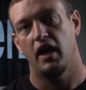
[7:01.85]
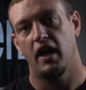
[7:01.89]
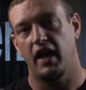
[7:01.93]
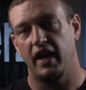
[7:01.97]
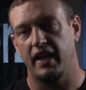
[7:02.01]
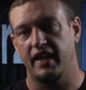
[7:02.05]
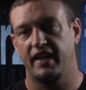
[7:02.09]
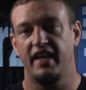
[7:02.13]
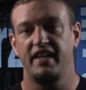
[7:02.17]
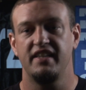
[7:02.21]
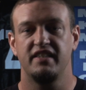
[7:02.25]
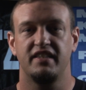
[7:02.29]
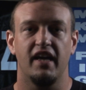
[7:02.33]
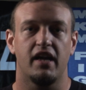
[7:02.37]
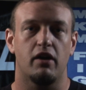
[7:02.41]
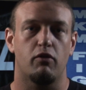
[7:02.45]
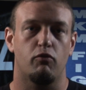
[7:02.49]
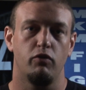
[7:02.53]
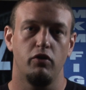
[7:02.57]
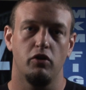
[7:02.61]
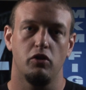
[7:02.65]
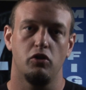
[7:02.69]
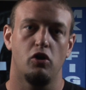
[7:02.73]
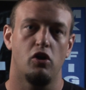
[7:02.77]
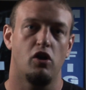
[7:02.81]
Gaines got a
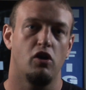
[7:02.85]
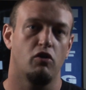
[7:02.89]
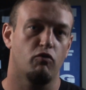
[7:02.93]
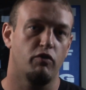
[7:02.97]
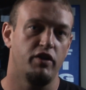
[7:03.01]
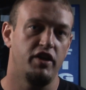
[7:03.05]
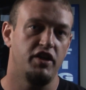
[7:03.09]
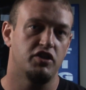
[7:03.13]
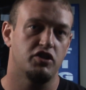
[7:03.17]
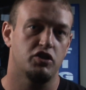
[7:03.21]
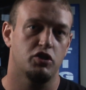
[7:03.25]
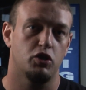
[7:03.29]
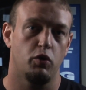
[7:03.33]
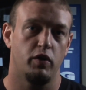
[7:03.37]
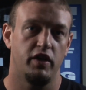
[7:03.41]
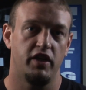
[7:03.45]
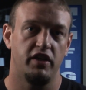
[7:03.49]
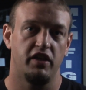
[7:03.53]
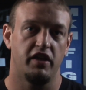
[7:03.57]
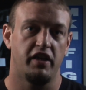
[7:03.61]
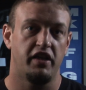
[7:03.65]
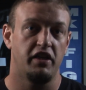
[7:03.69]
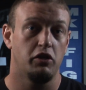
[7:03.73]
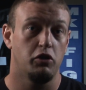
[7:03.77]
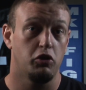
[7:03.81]
real long reach, so
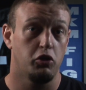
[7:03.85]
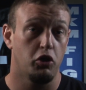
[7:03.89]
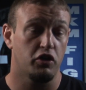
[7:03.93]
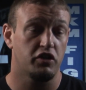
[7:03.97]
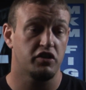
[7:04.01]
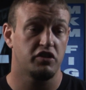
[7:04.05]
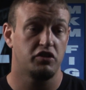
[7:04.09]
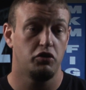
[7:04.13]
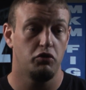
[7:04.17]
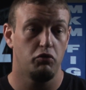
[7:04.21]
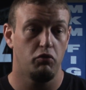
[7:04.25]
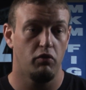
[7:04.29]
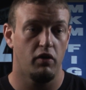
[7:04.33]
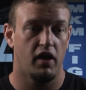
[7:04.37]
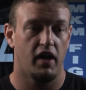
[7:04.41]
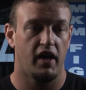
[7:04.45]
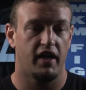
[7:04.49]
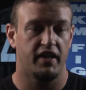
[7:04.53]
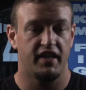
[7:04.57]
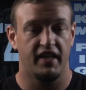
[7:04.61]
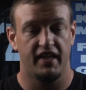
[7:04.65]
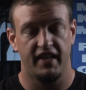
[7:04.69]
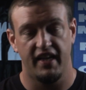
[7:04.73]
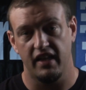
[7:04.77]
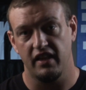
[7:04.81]
he looks to
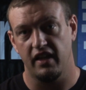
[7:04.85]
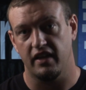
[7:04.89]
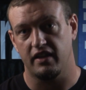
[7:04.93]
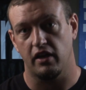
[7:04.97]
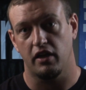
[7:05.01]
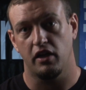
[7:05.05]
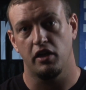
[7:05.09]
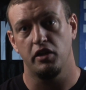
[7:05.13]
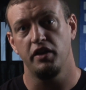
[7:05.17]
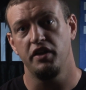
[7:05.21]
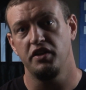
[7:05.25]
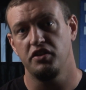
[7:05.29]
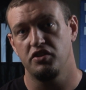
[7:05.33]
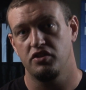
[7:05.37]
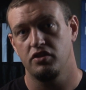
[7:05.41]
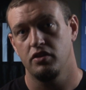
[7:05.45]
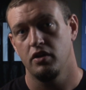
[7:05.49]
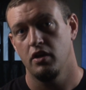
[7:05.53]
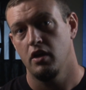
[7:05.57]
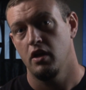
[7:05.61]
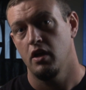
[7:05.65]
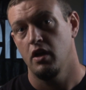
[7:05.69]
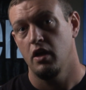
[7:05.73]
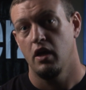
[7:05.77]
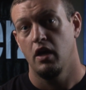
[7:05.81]
get like a clinch
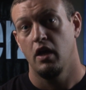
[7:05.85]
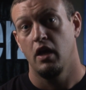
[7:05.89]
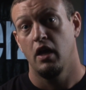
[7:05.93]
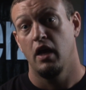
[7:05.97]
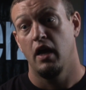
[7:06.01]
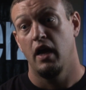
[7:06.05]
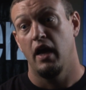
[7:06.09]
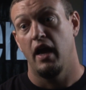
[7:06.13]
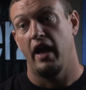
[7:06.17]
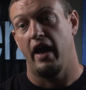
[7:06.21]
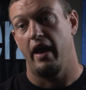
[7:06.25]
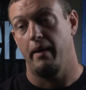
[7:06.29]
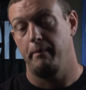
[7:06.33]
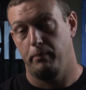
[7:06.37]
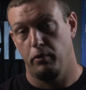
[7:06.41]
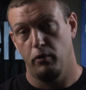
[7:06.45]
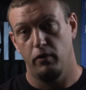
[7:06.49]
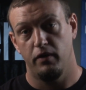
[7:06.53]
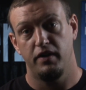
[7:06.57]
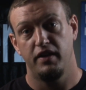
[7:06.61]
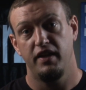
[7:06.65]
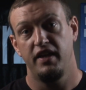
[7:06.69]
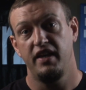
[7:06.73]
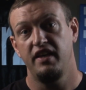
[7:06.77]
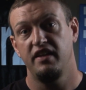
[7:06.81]
and put
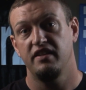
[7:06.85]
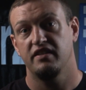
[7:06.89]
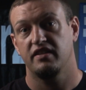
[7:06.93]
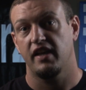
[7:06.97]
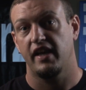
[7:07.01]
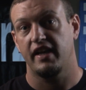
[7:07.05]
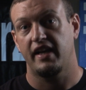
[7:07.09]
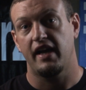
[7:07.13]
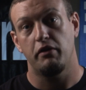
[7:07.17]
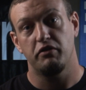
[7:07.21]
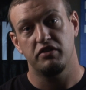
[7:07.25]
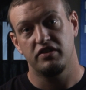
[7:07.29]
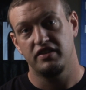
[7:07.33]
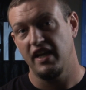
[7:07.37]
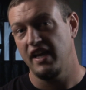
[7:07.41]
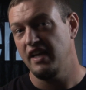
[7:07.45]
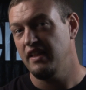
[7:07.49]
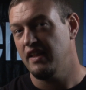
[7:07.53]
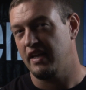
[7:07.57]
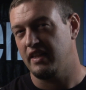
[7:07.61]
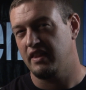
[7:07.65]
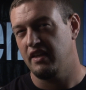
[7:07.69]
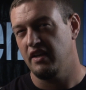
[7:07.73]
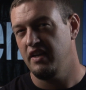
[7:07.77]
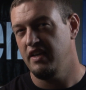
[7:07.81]
knees. Like I was saying,
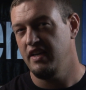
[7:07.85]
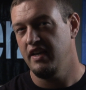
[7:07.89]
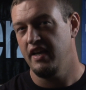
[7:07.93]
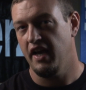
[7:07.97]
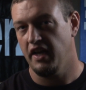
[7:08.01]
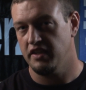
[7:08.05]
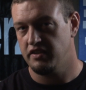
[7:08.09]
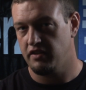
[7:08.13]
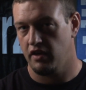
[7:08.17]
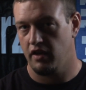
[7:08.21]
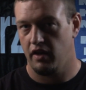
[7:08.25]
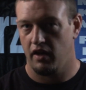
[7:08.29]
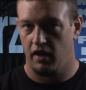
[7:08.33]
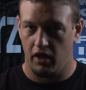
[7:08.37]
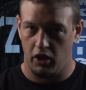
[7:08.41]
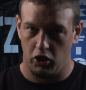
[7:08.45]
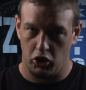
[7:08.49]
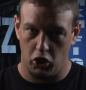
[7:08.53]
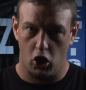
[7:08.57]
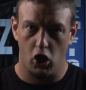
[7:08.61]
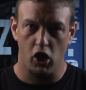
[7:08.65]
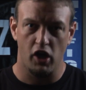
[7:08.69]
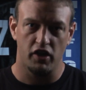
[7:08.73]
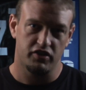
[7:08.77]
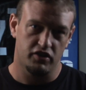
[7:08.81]
like he has a
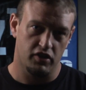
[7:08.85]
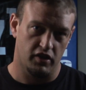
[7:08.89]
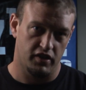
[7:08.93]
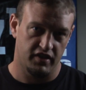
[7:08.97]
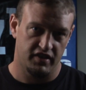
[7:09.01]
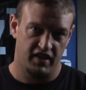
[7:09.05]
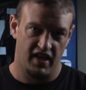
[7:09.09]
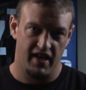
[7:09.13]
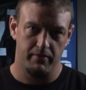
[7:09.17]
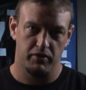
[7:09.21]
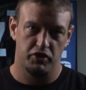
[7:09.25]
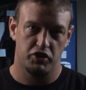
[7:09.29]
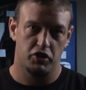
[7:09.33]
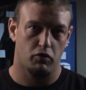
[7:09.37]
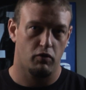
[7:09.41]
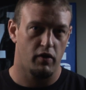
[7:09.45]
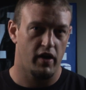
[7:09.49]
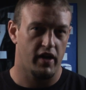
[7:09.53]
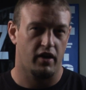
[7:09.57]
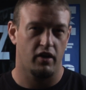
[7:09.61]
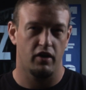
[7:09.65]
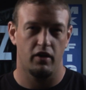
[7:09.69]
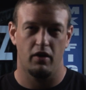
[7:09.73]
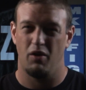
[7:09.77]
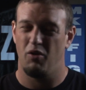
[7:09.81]
loss on his amateur
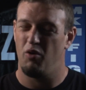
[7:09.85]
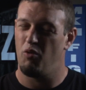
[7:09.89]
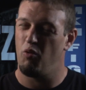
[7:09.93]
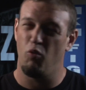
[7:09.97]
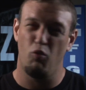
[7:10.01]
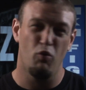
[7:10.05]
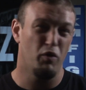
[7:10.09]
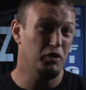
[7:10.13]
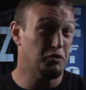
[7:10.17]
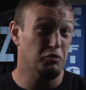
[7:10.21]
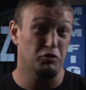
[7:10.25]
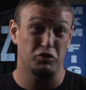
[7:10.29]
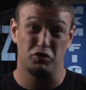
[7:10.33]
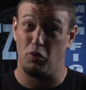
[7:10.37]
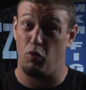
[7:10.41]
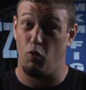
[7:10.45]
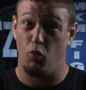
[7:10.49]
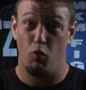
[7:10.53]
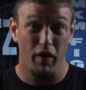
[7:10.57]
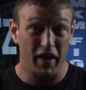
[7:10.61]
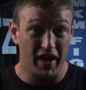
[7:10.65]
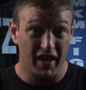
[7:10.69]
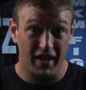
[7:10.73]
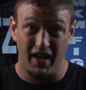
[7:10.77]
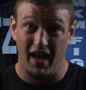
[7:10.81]
record, which was a
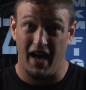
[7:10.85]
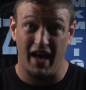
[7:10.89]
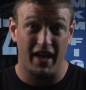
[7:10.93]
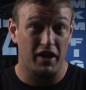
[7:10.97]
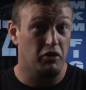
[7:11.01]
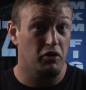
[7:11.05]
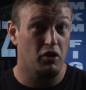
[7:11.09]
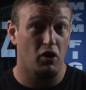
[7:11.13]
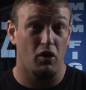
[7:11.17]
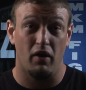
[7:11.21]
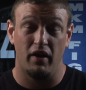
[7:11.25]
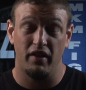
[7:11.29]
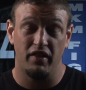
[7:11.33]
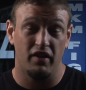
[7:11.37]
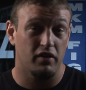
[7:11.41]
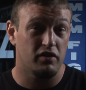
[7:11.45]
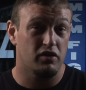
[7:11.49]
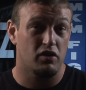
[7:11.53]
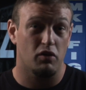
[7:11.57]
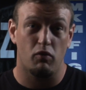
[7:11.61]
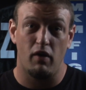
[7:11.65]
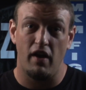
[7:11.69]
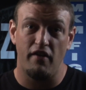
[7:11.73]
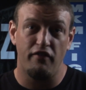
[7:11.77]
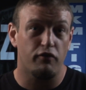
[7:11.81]
win. I don't know. The
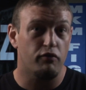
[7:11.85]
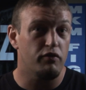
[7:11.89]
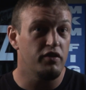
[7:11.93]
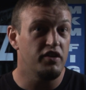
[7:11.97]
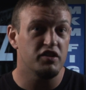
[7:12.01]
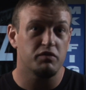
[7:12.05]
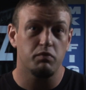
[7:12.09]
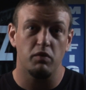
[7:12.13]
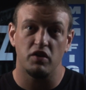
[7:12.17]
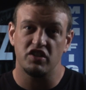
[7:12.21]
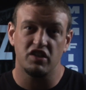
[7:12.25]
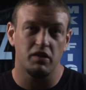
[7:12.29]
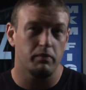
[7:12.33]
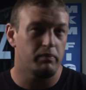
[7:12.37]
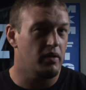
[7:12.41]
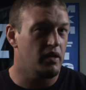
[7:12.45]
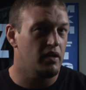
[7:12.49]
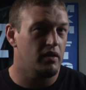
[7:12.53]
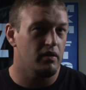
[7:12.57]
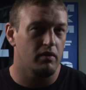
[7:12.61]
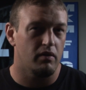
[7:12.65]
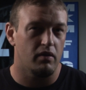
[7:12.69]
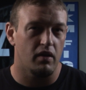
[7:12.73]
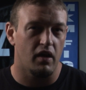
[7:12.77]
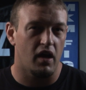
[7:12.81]
referees must have
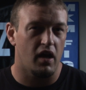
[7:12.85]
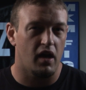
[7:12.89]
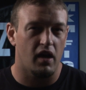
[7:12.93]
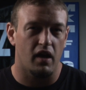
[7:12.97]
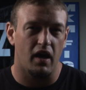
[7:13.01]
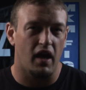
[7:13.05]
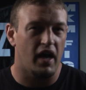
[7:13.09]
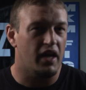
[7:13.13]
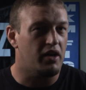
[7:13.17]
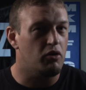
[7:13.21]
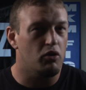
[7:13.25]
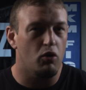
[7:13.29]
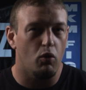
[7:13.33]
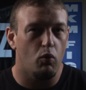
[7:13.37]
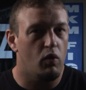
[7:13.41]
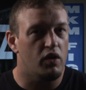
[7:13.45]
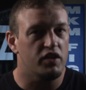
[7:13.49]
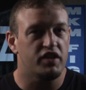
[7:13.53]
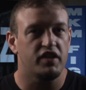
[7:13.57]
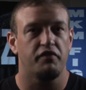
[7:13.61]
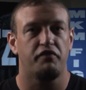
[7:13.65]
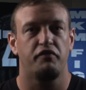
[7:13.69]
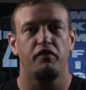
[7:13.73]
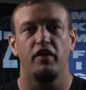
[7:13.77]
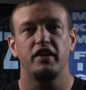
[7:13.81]
been. I don't know what
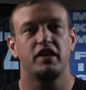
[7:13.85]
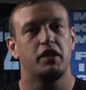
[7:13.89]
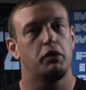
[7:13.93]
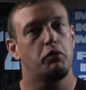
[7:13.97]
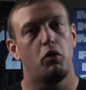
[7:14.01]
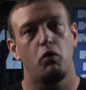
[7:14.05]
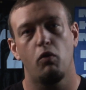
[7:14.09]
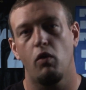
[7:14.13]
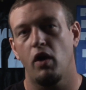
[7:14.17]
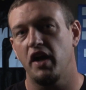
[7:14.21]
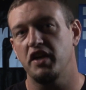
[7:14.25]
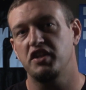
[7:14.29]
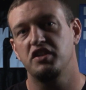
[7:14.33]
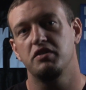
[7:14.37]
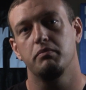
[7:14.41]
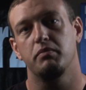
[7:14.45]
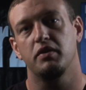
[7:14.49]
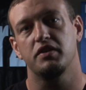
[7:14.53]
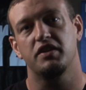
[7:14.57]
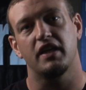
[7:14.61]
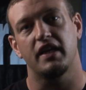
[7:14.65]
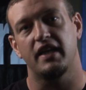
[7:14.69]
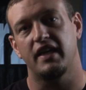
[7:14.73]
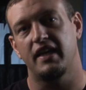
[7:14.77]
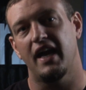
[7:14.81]
the fight they were watching, but
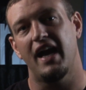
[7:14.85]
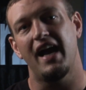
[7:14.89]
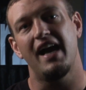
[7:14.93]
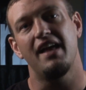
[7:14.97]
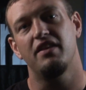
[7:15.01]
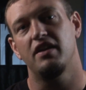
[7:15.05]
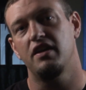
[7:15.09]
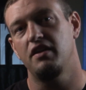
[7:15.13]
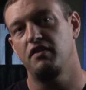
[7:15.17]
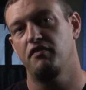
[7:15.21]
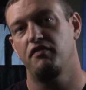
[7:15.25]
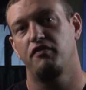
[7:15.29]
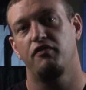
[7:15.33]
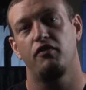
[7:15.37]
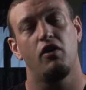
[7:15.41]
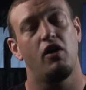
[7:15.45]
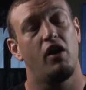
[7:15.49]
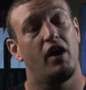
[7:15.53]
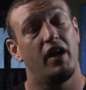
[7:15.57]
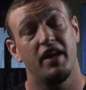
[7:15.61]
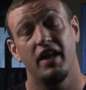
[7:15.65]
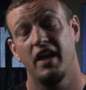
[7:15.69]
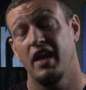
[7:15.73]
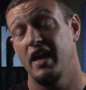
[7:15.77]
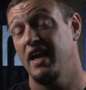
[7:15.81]
the guy that he
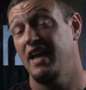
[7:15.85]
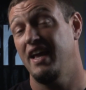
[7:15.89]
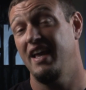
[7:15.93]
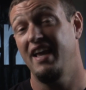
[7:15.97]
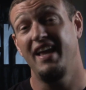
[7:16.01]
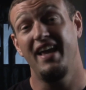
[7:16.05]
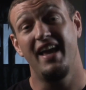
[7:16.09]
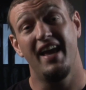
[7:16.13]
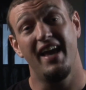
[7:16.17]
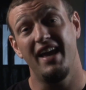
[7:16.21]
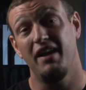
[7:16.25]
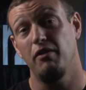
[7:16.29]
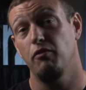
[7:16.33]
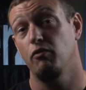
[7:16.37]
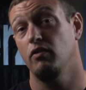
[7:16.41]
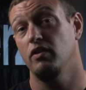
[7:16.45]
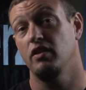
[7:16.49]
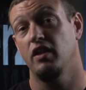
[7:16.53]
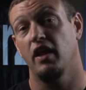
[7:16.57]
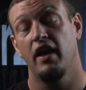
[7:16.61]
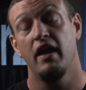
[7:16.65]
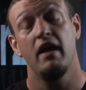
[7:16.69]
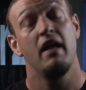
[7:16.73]
fought, he hit with